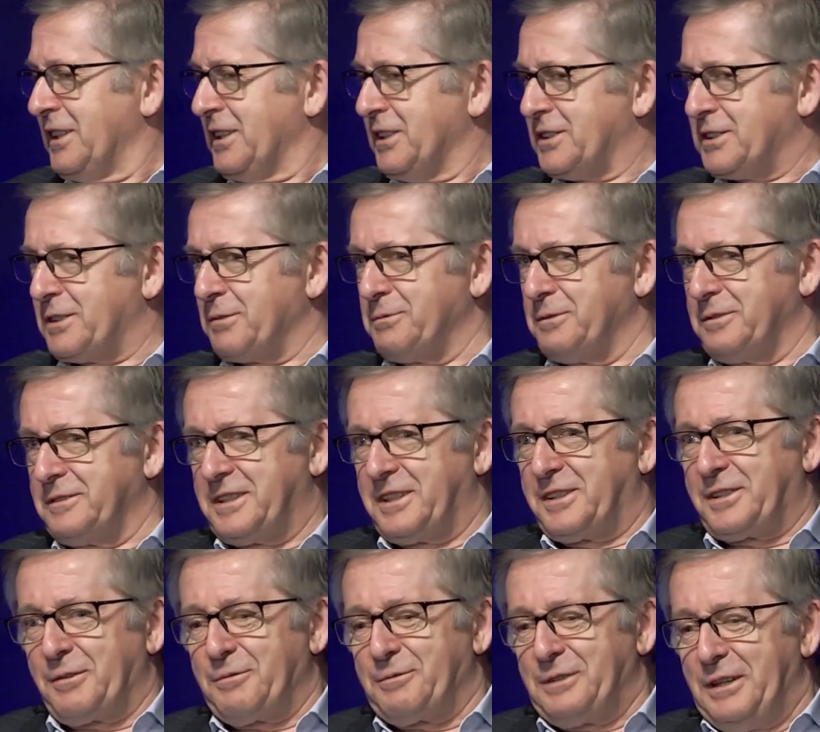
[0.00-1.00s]
So
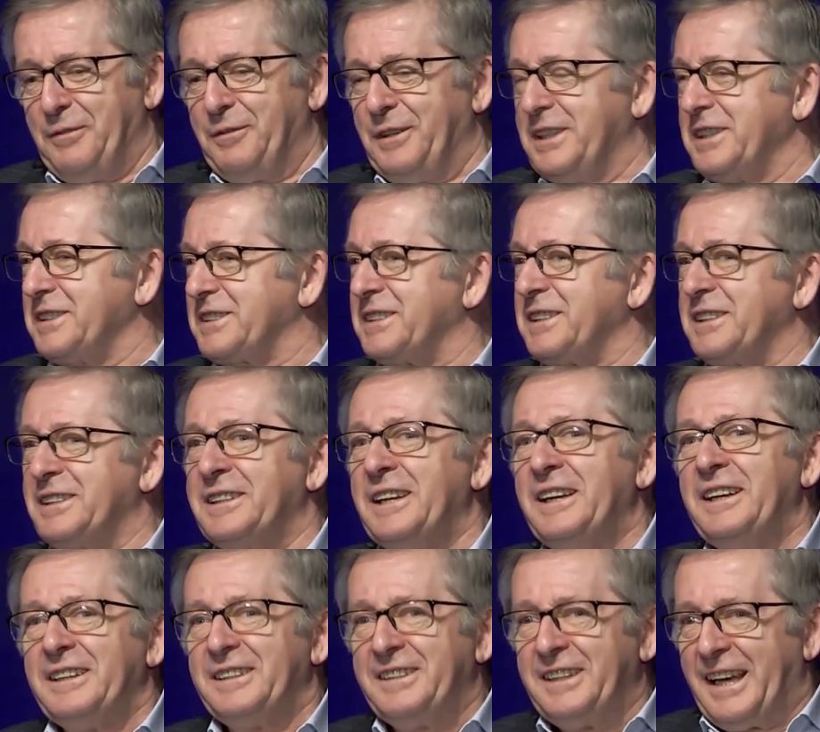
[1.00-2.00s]
if it is
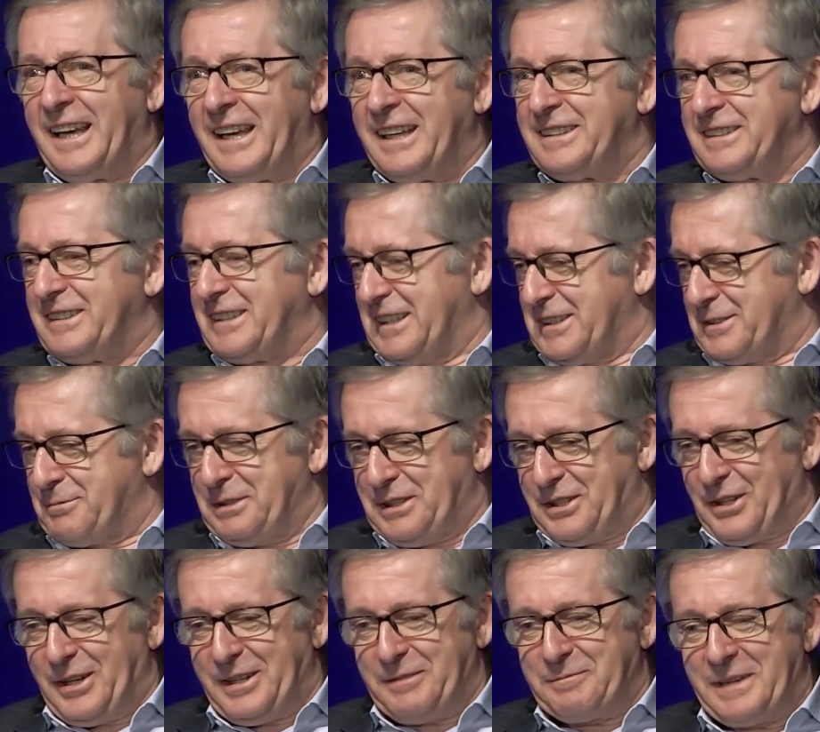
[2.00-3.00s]
the end, as we
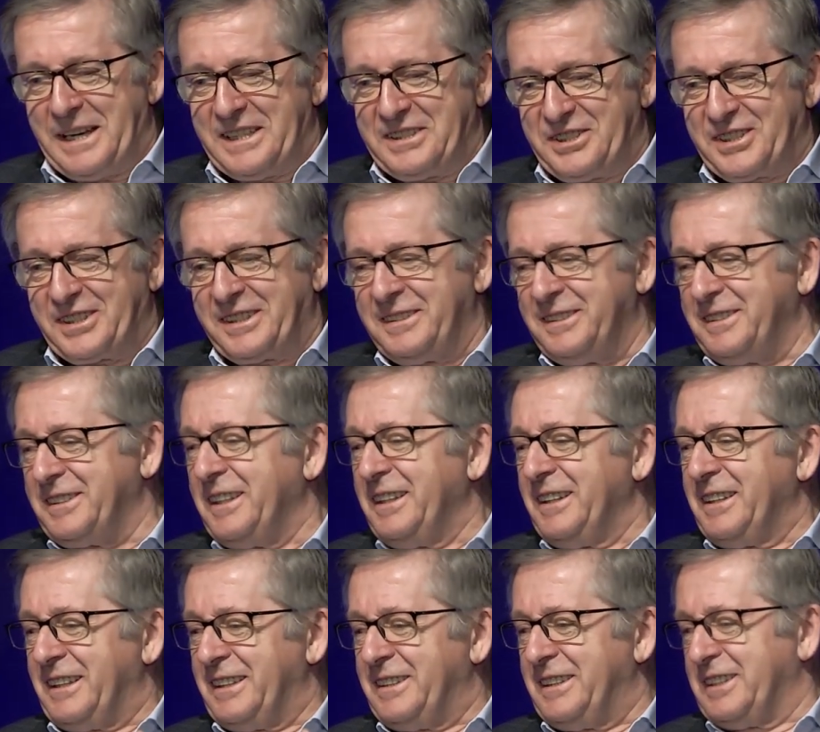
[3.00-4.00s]
mentioned,
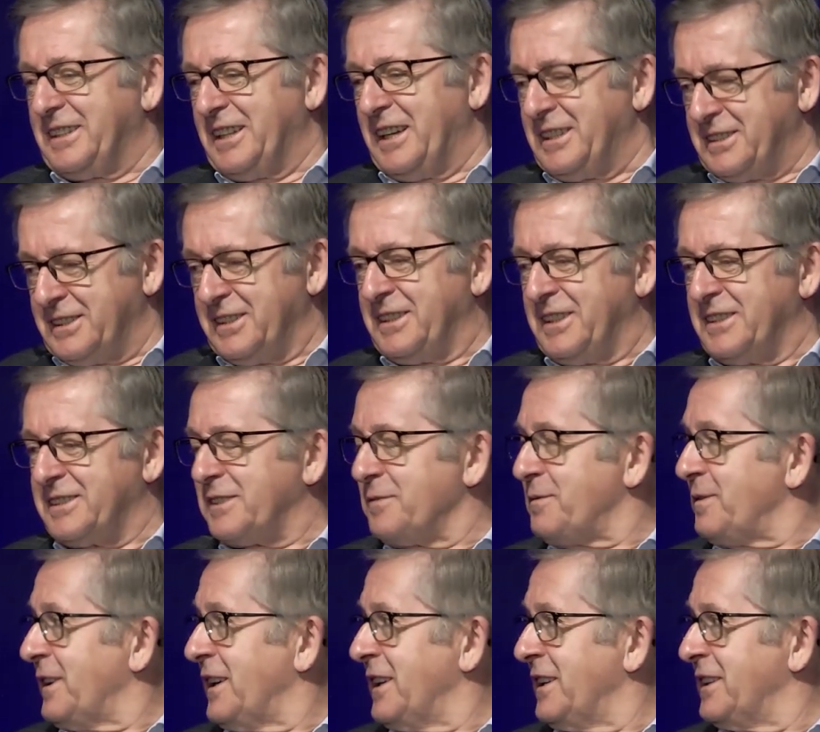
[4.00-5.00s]
and that as it is the
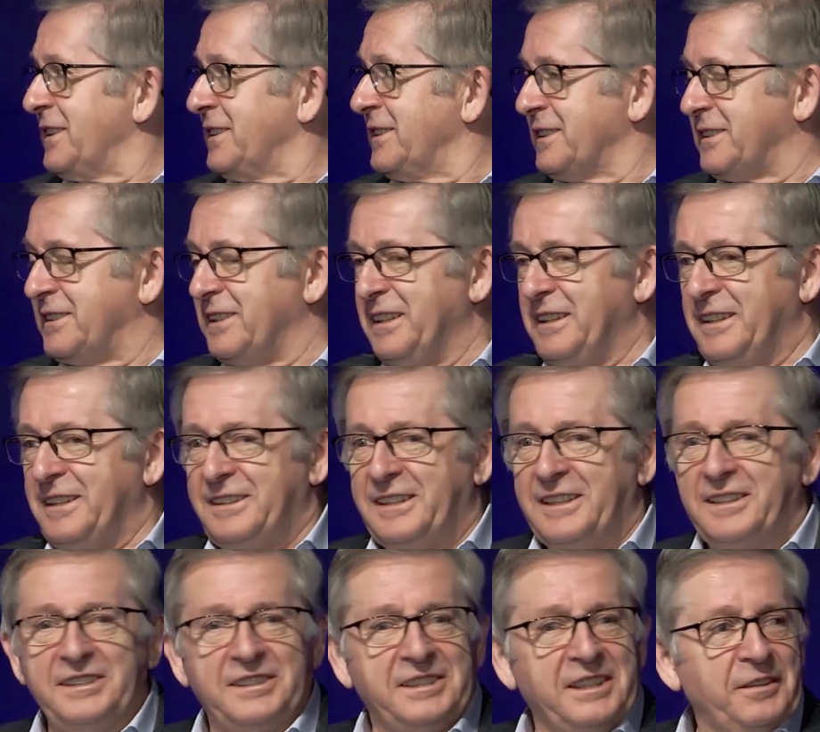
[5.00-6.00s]
fire
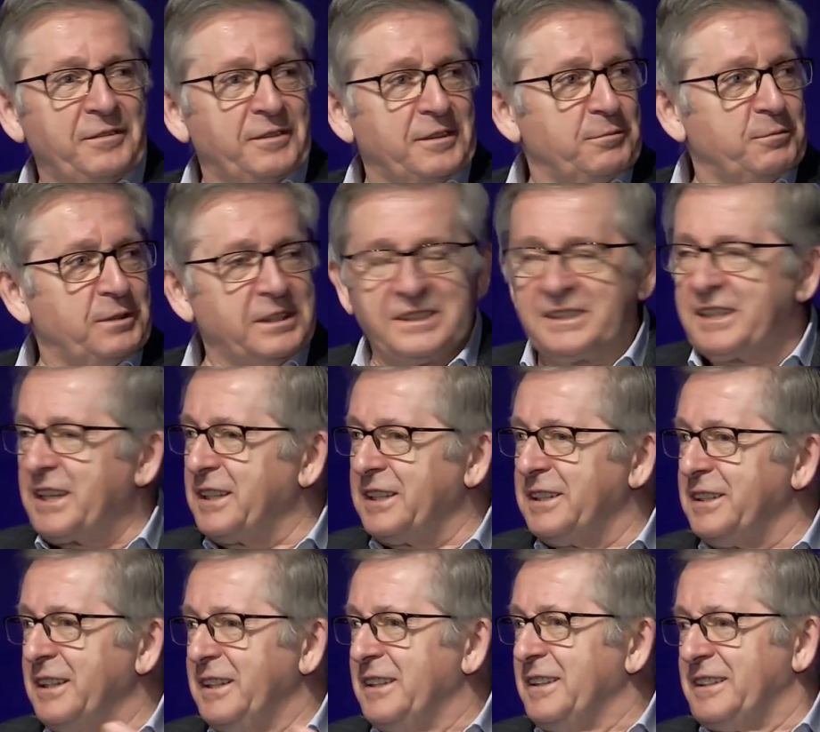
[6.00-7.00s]
that is even, we
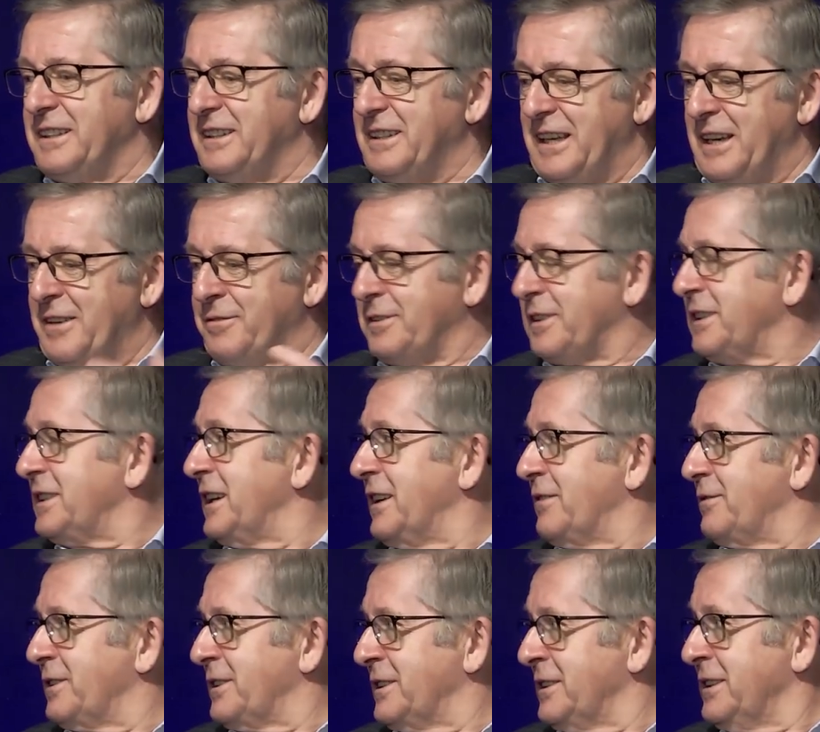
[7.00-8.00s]
say, ever and
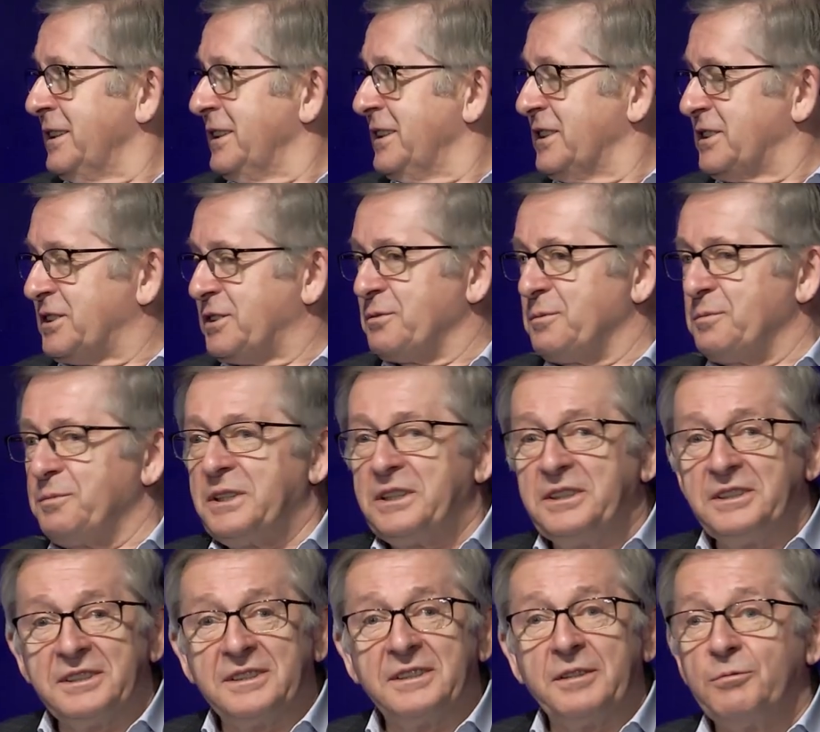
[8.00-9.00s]
ever, so it
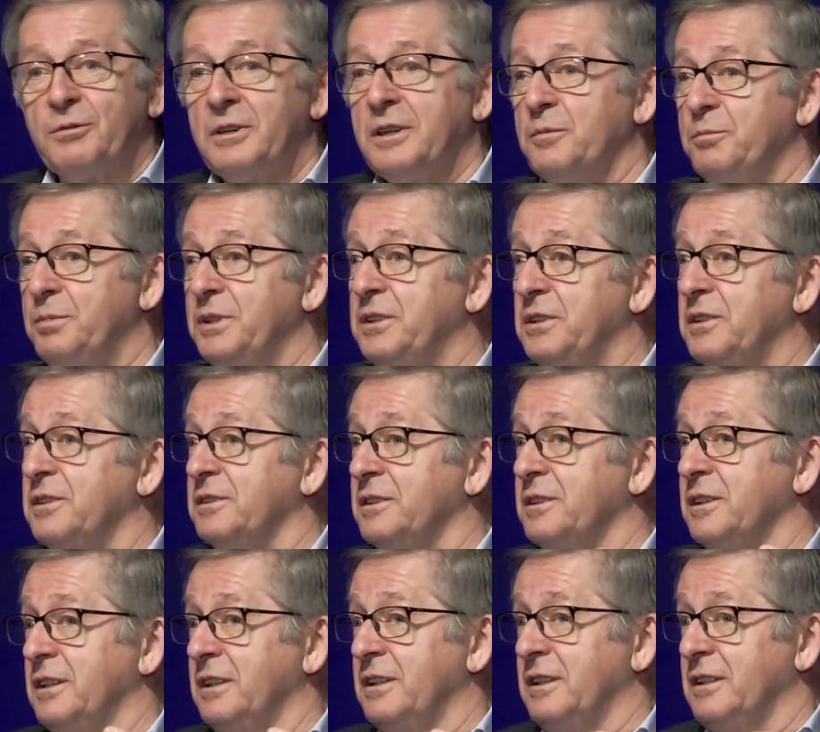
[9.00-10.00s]
means there will be
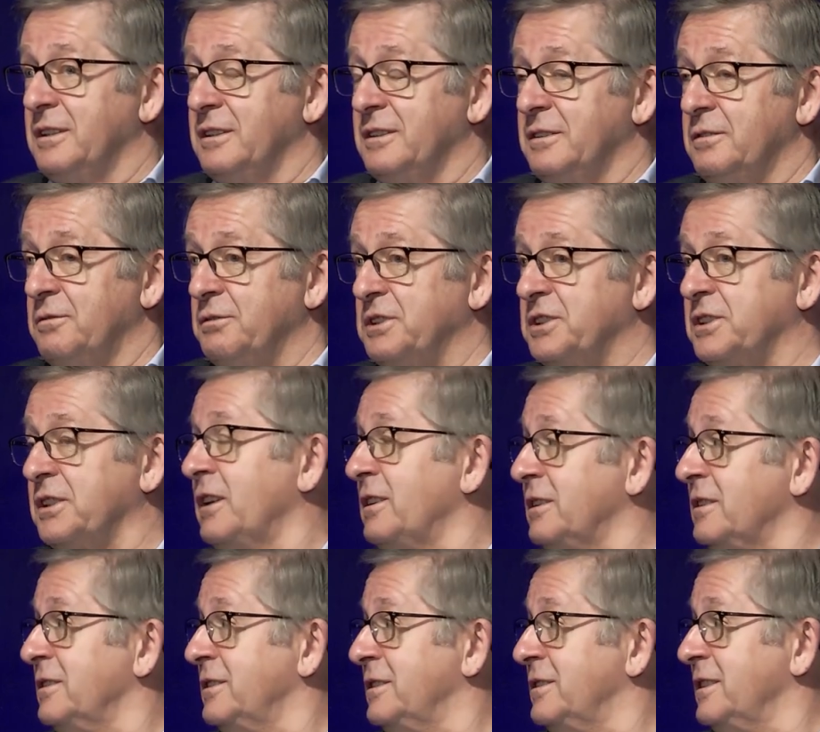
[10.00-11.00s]
the
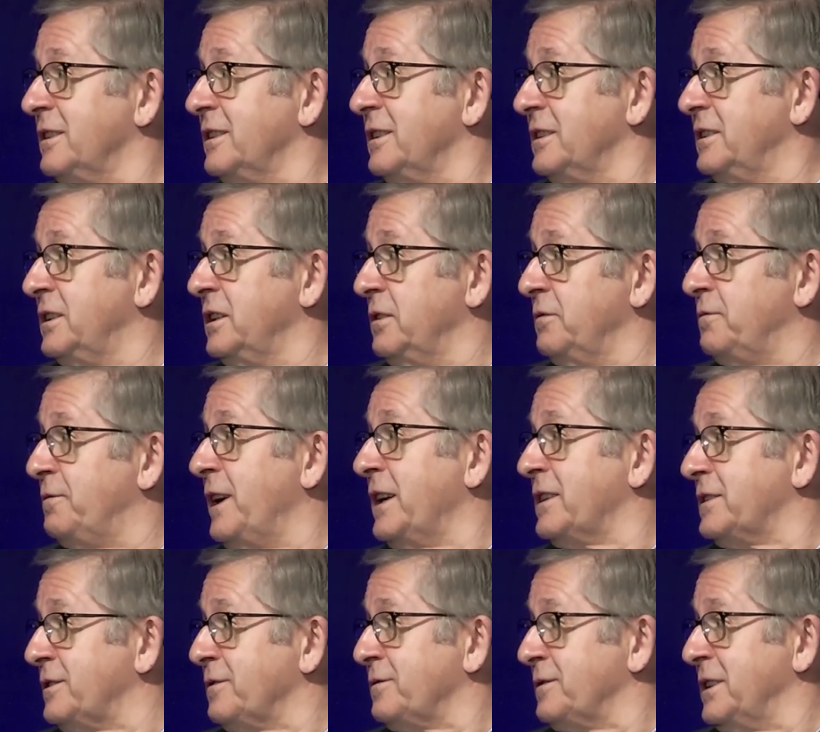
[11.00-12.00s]
result, the
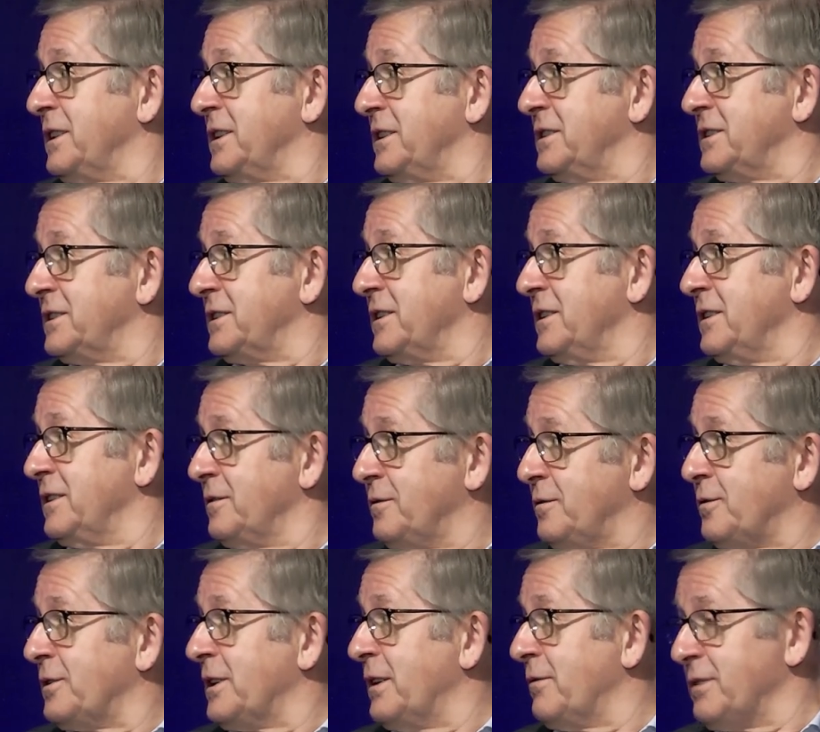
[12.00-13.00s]
effect of this
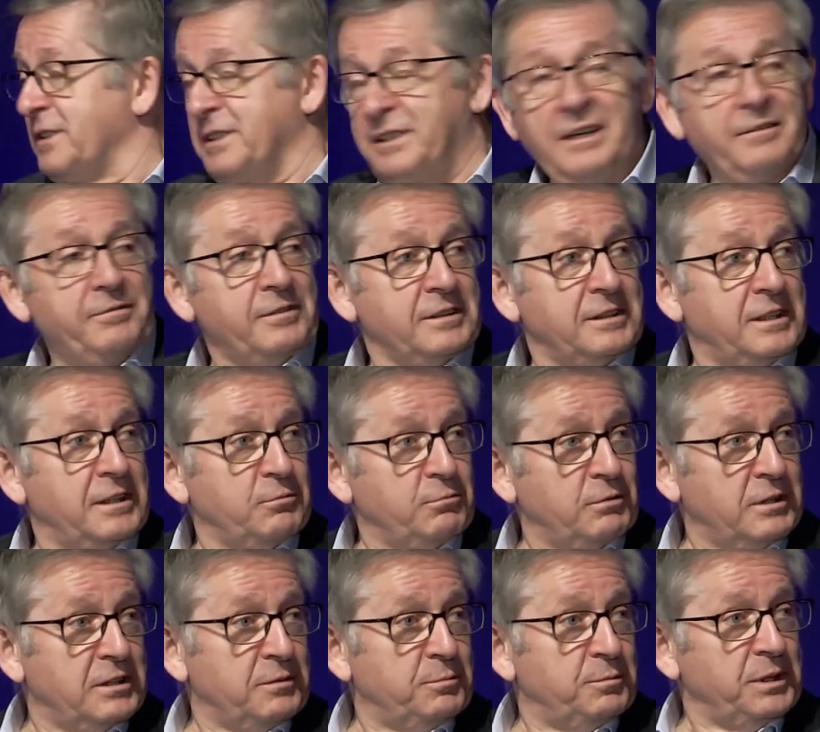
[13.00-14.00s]
forever and ever. They
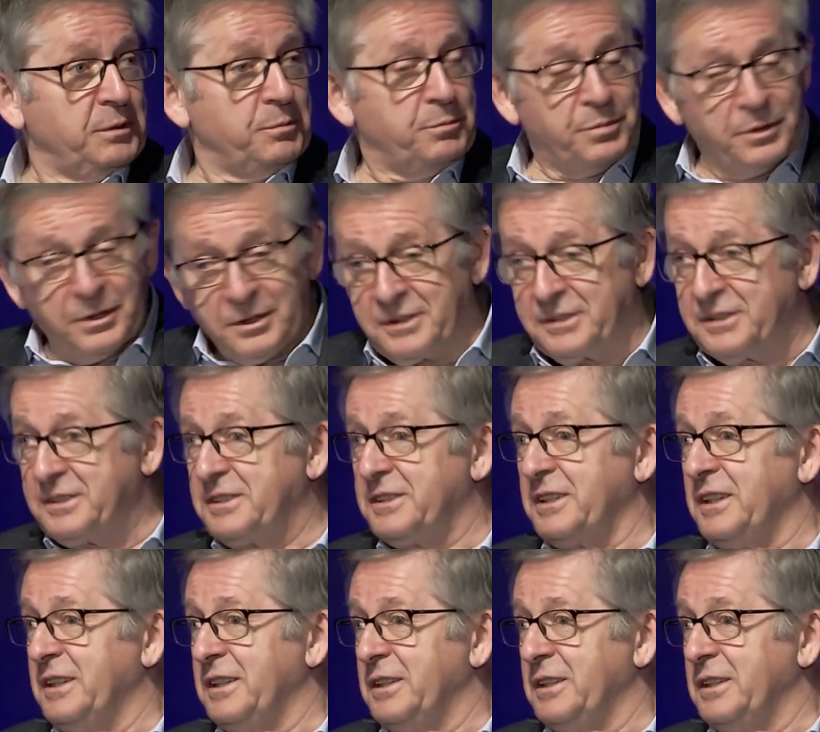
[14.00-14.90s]
will be burnt.